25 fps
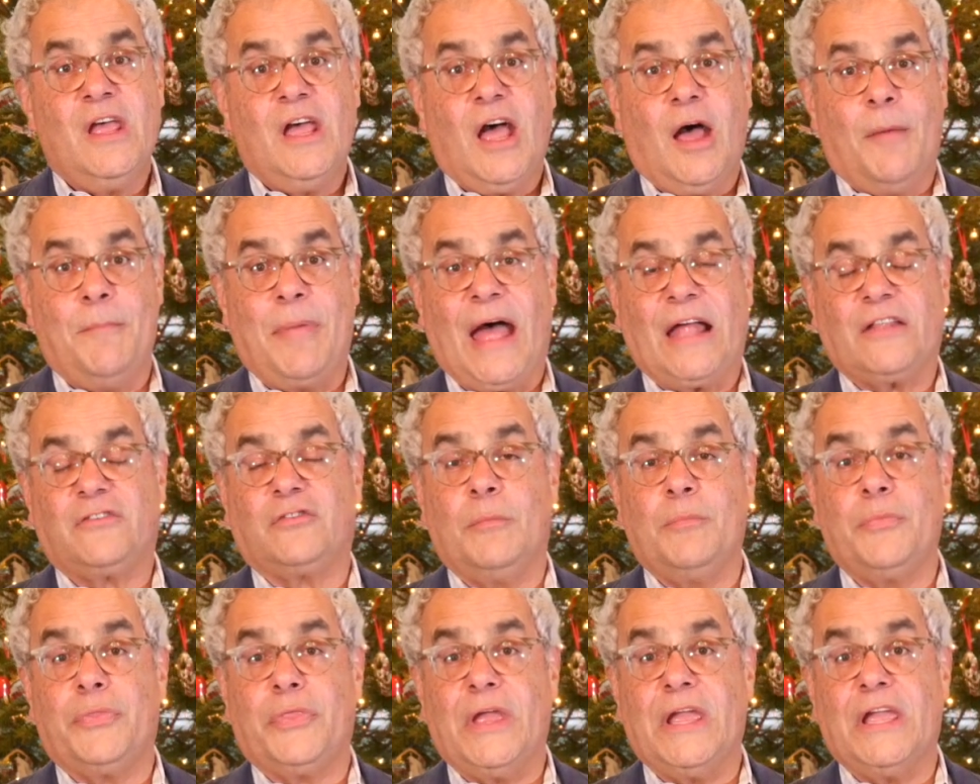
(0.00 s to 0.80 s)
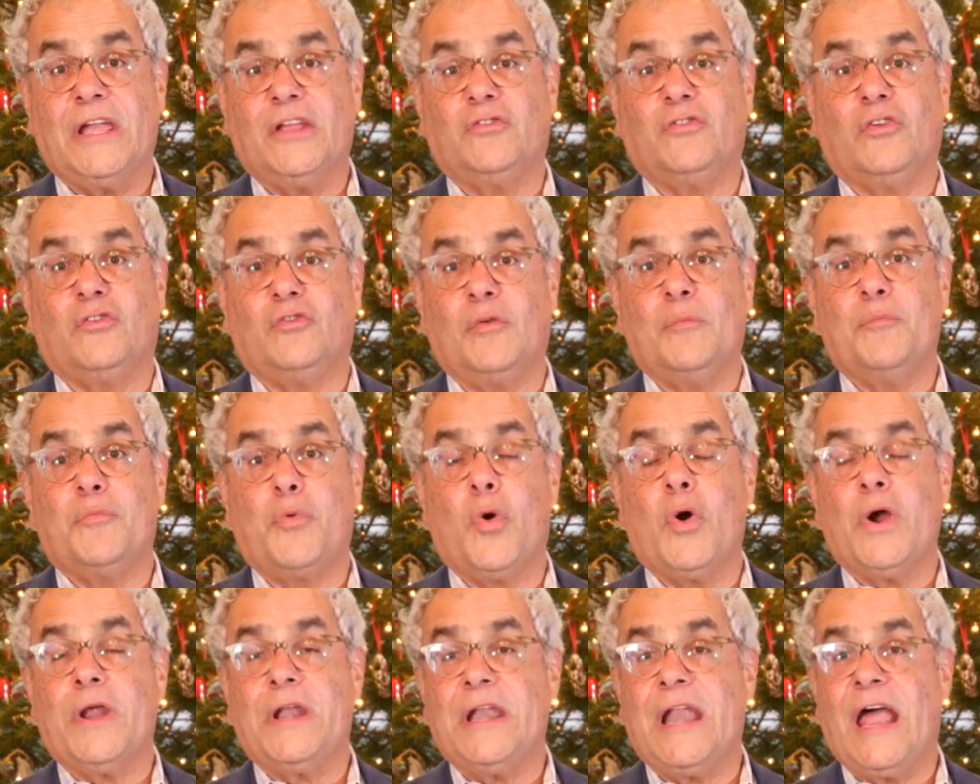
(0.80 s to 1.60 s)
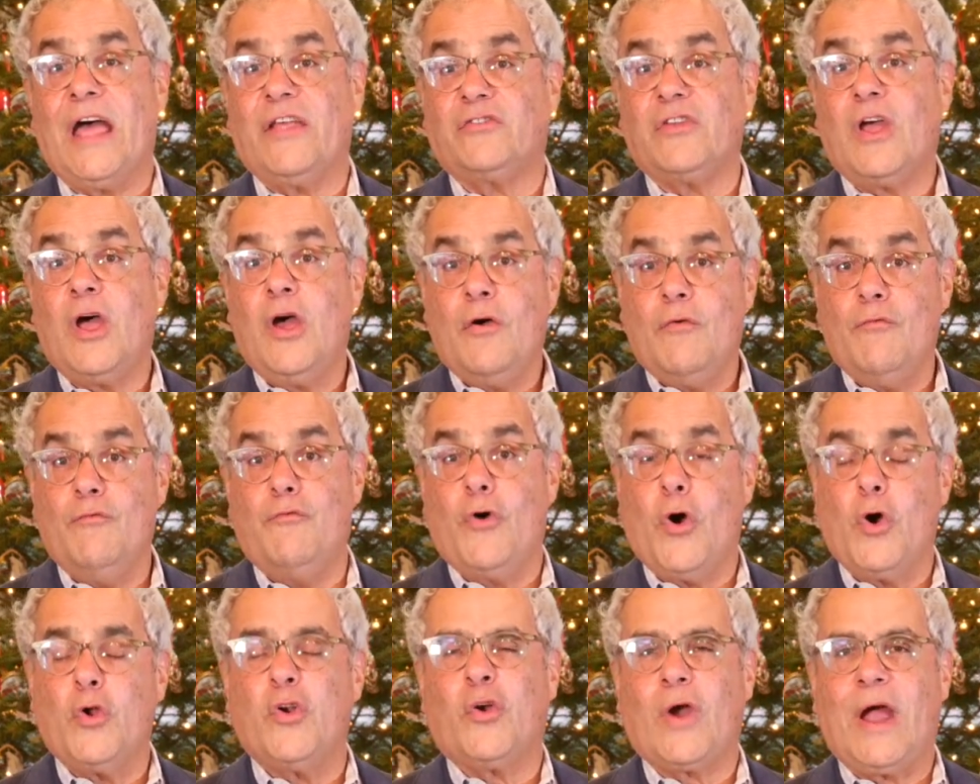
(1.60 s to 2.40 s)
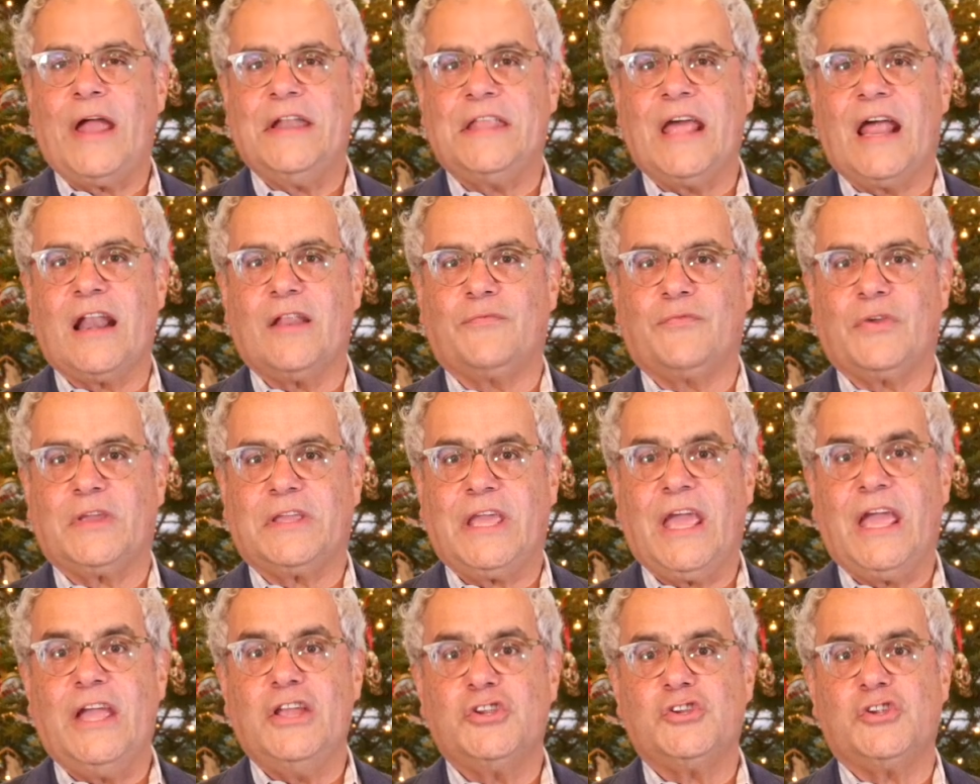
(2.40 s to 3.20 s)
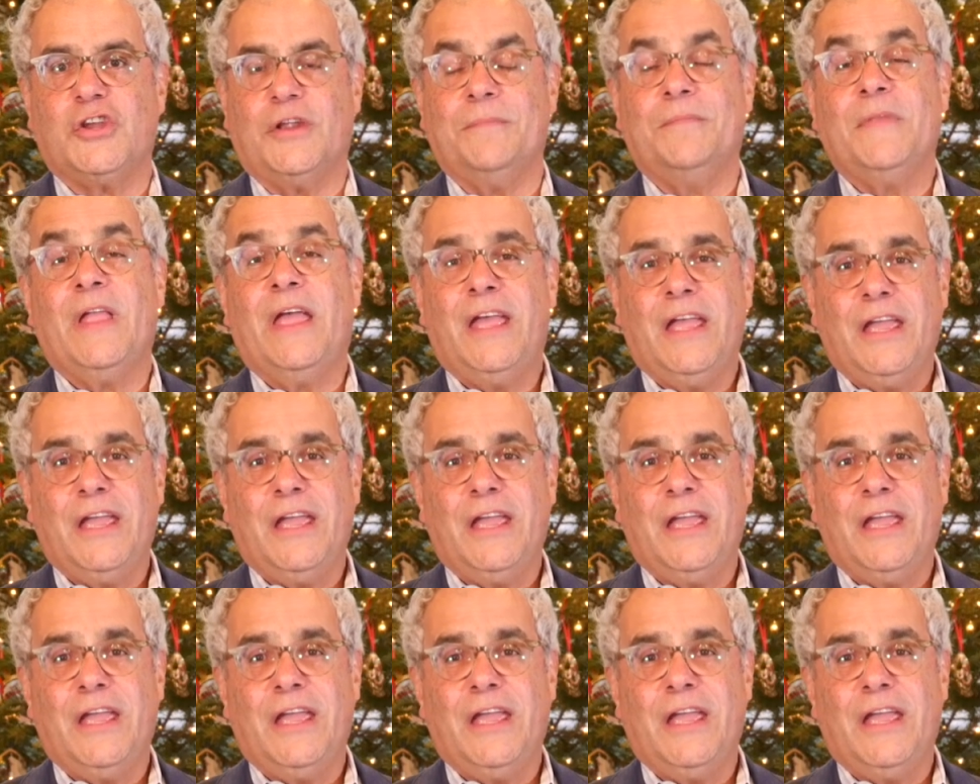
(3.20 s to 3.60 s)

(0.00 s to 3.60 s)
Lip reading: about some things as important as voter identification.